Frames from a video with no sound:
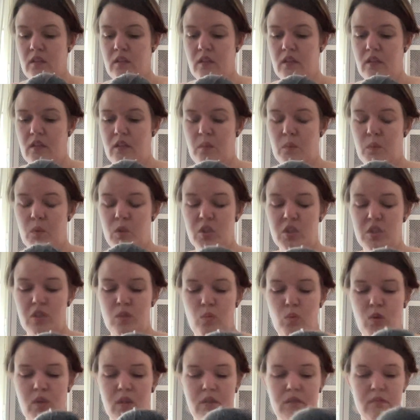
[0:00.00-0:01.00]
a commercial
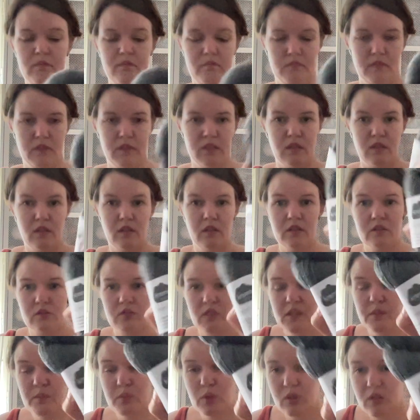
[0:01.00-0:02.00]
one. It's called
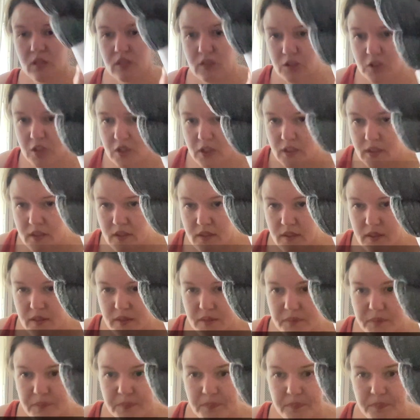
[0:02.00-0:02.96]
Reborn Jeans.